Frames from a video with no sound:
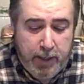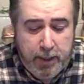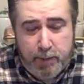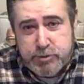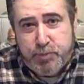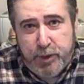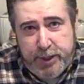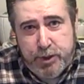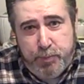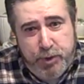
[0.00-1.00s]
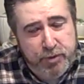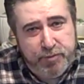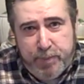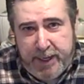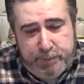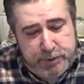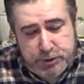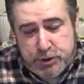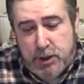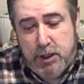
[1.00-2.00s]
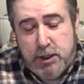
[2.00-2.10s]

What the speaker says: Helps breed beautiful babies.